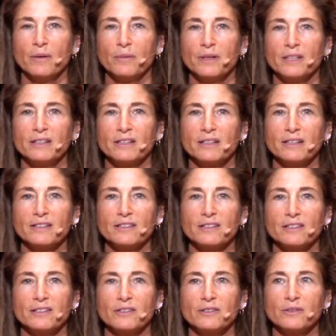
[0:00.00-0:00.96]
we
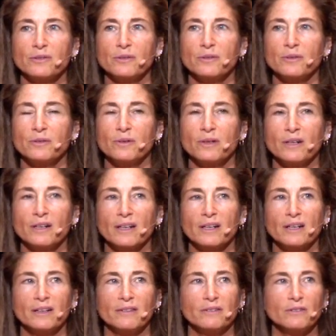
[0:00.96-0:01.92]
touch into a
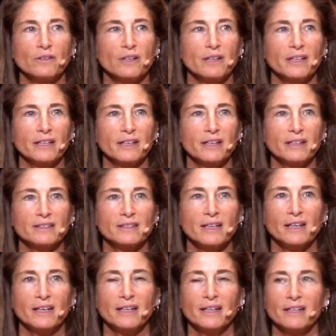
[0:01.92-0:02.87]
kind of chronic
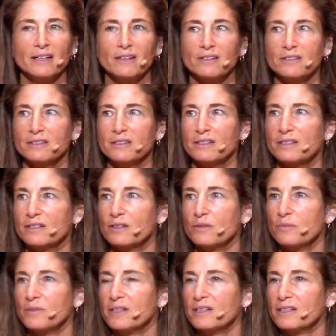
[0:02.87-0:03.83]
anxiety in our
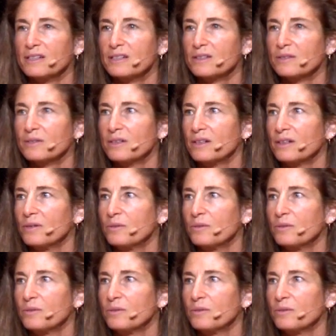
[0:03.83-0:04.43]
system that's